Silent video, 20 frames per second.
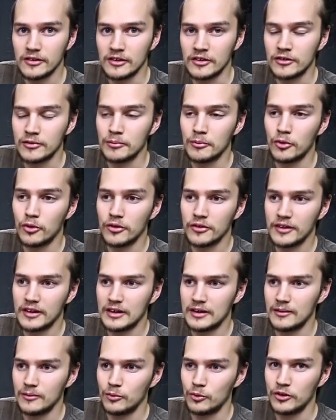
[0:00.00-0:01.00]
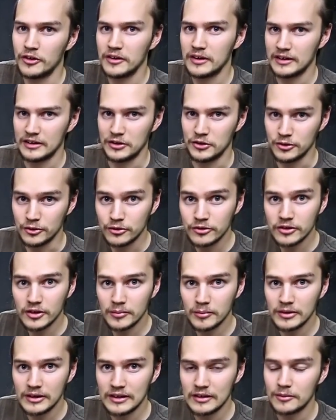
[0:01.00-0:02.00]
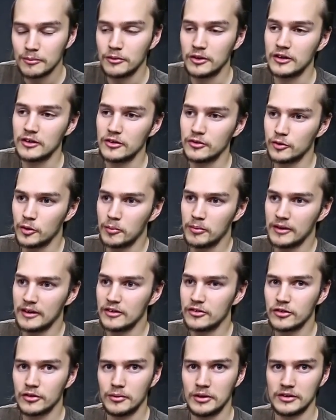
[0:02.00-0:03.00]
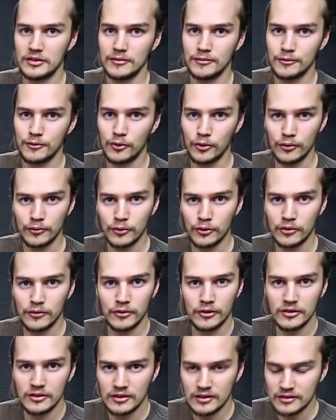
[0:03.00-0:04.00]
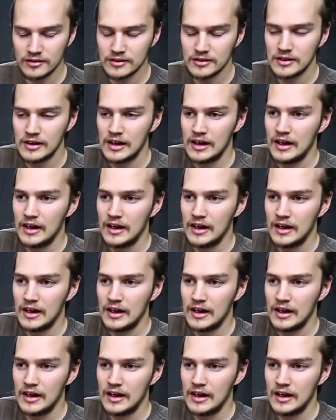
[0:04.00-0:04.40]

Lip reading: It's more that we're not used to them yet because we play so much in 4/4, for instance.